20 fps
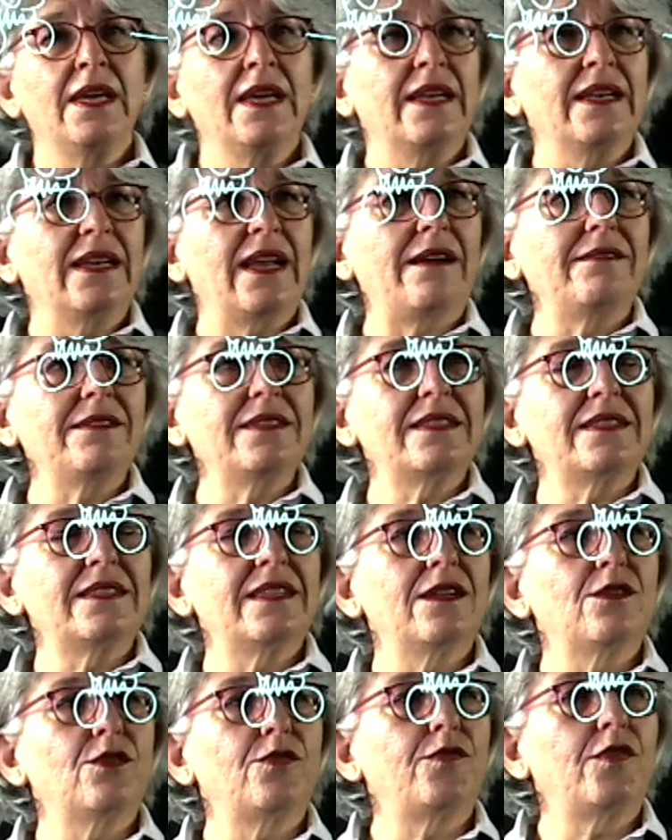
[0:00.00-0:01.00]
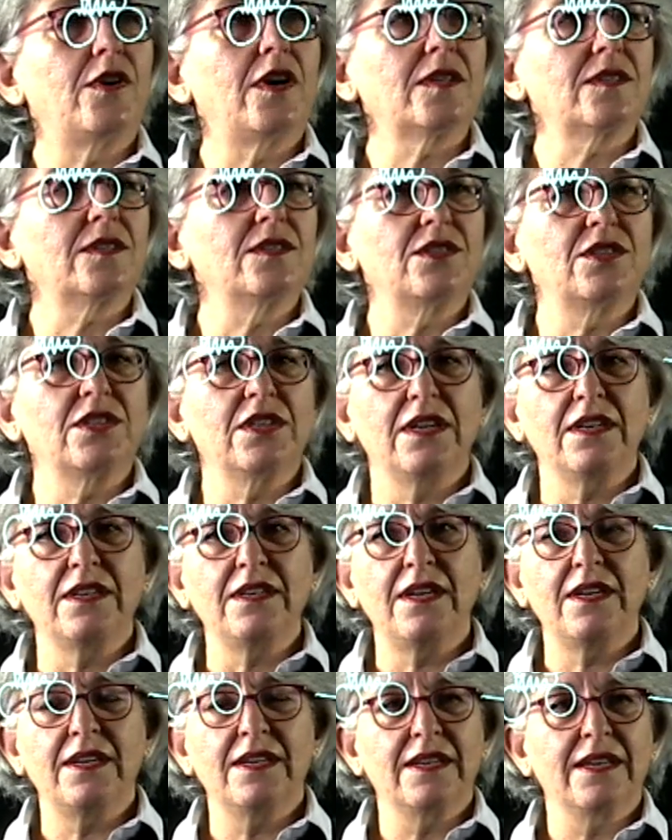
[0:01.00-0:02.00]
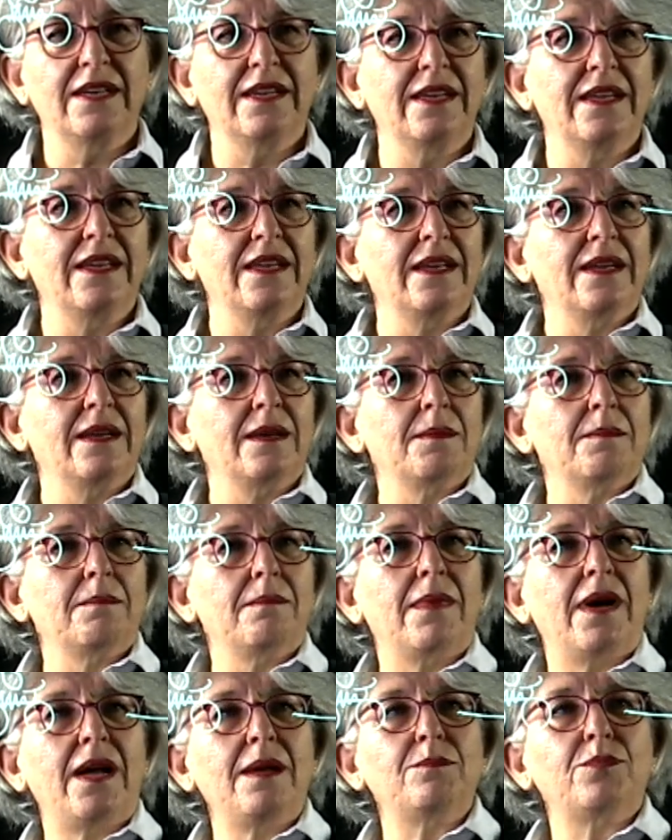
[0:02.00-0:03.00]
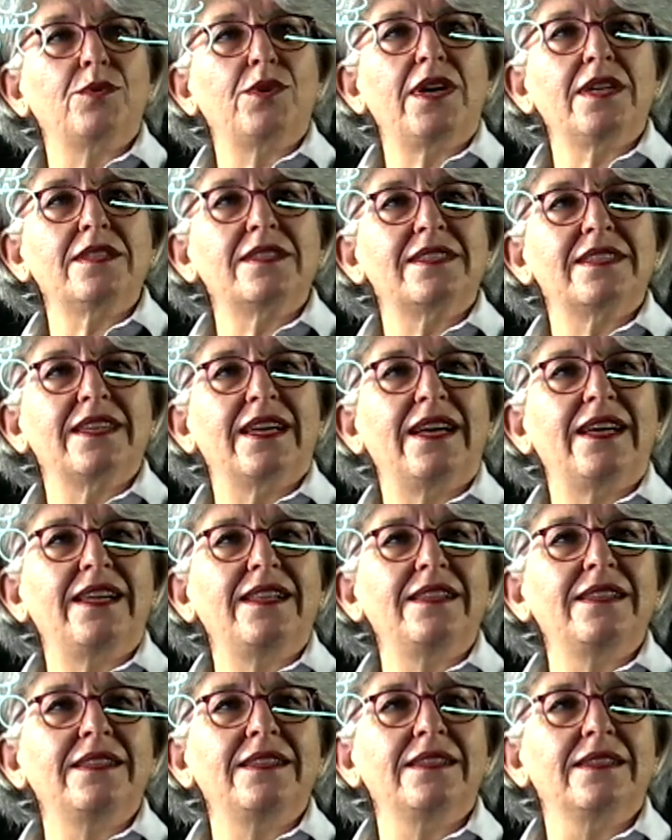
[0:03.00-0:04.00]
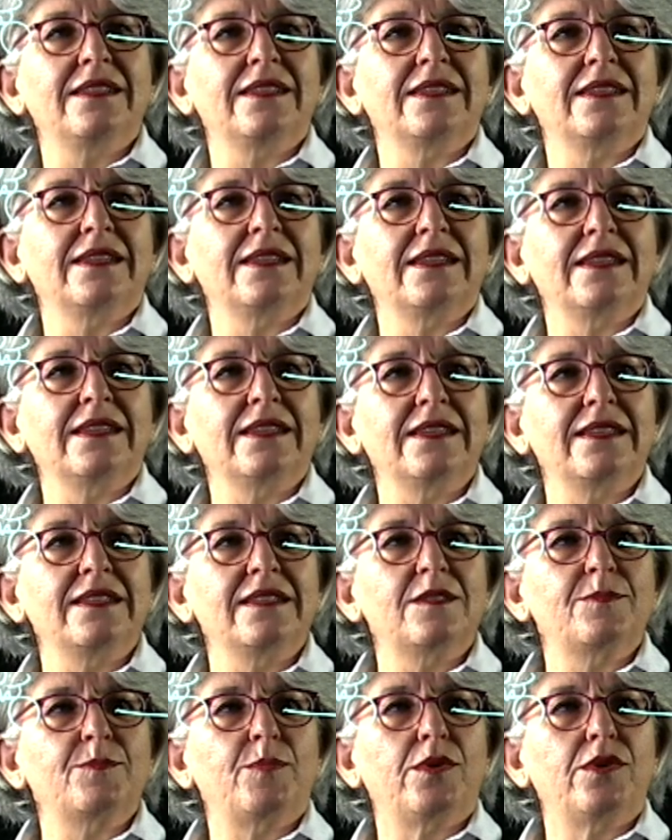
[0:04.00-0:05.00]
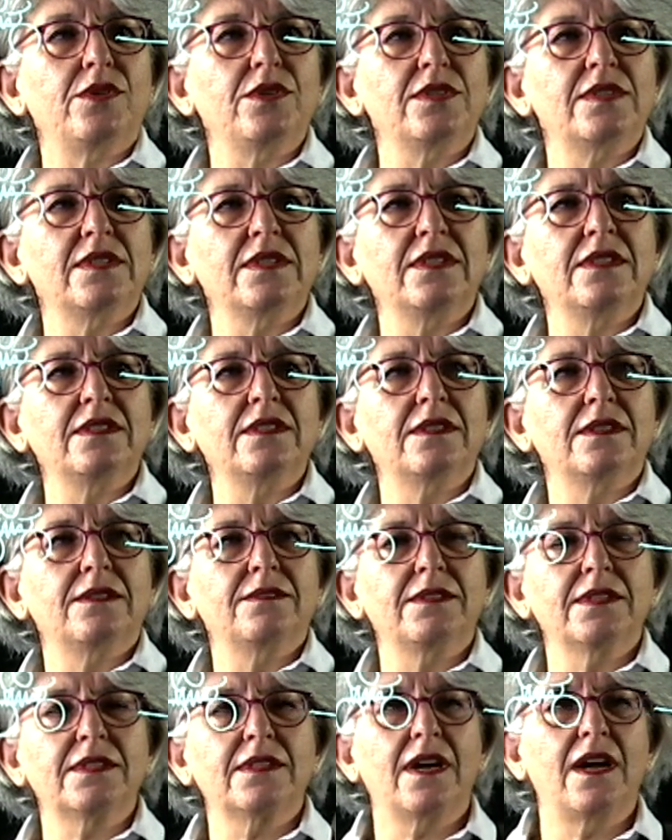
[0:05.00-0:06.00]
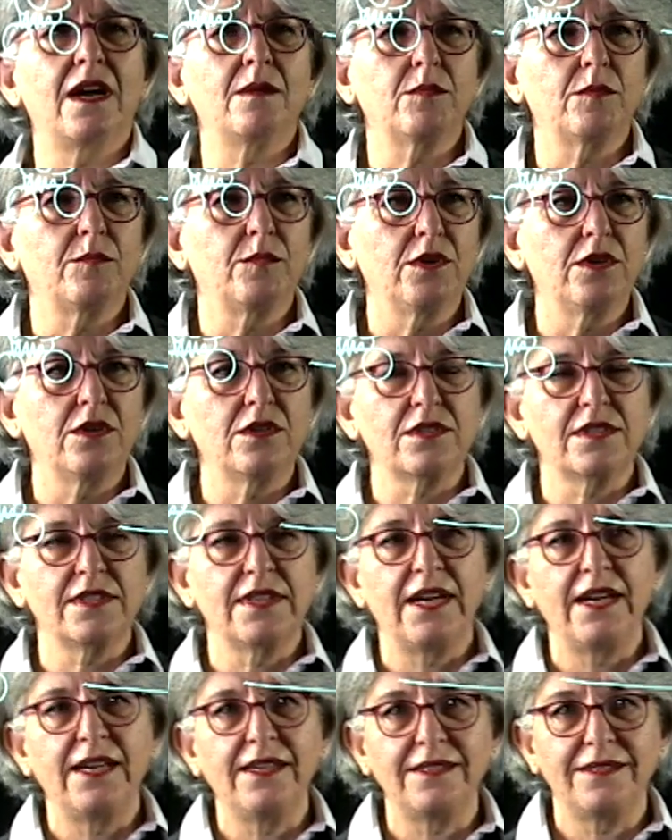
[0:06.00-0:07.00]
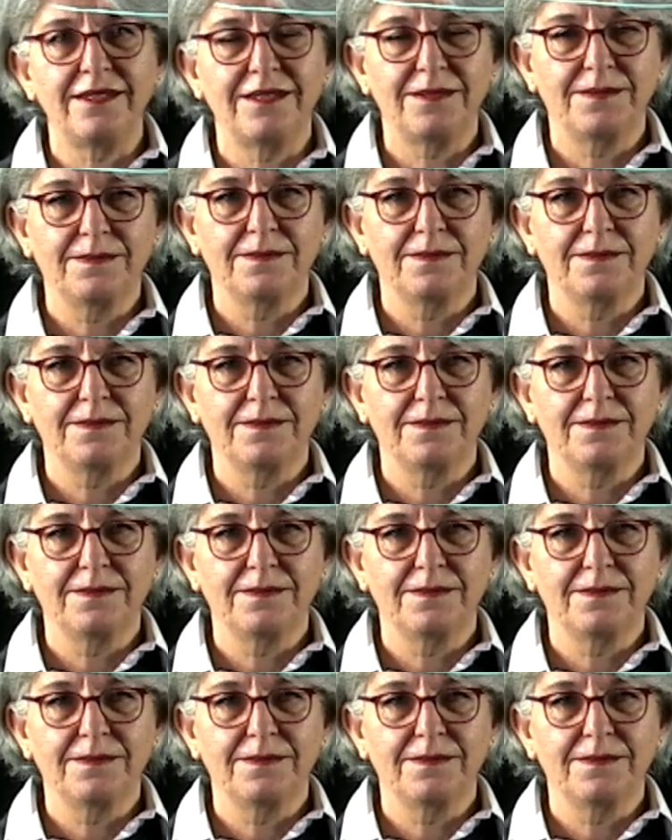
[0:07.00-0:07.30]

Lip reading: now instead of oxygen, my blood cell is poisoned with carbon monoxide.